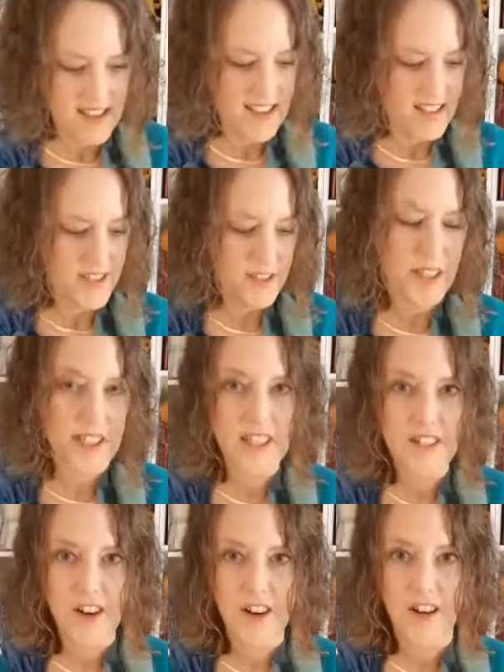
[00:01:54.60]
So to get
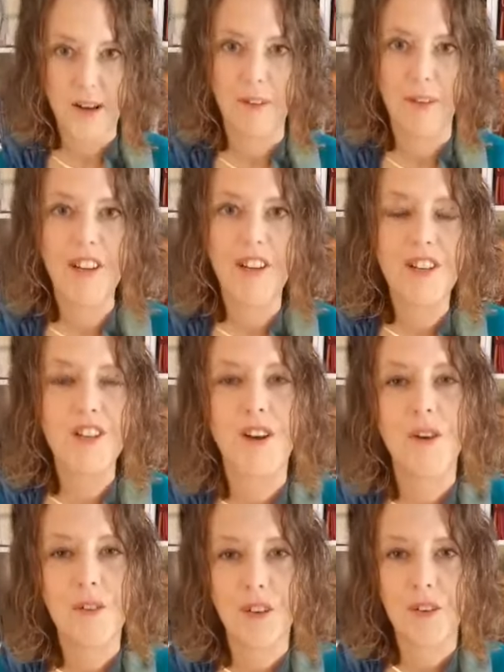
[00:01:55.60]
started, I'm going to
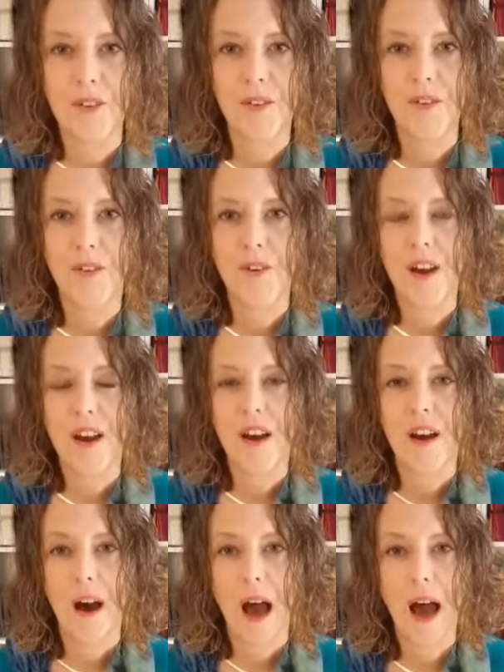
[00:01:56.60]
show you
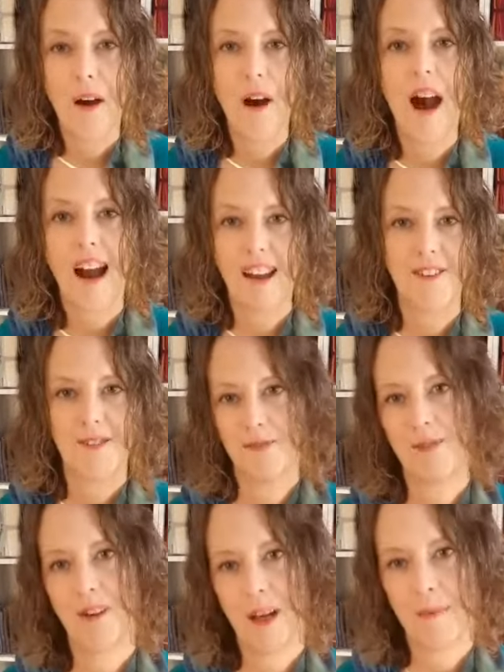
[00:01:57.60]
how I do
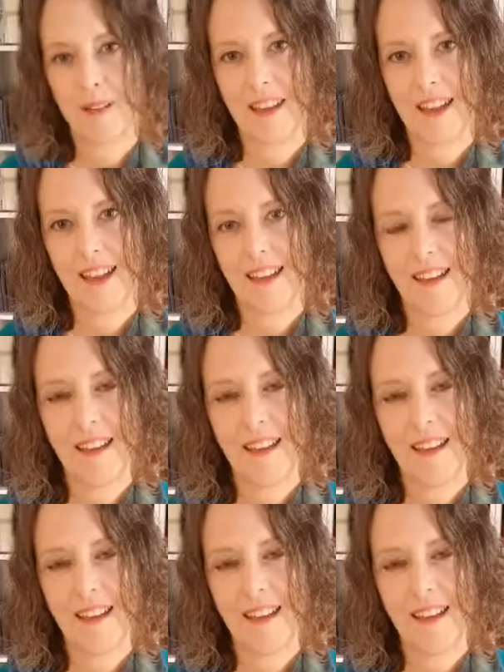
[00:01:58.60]
wool applique.